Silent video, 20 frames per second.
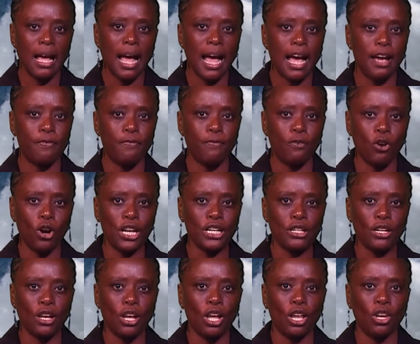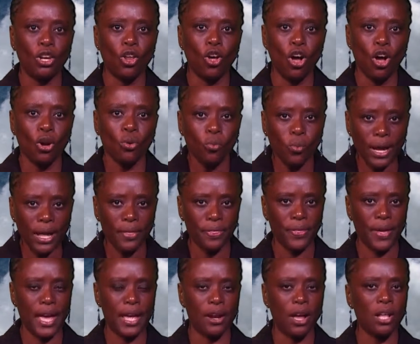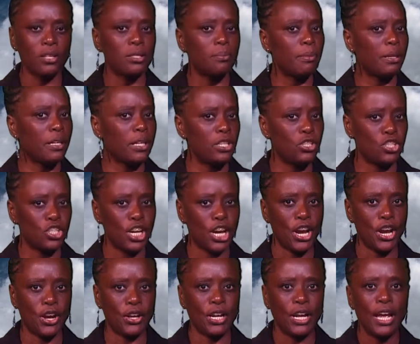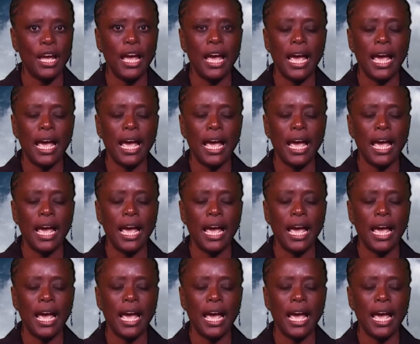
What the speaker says: I fought along with and ultimately chaired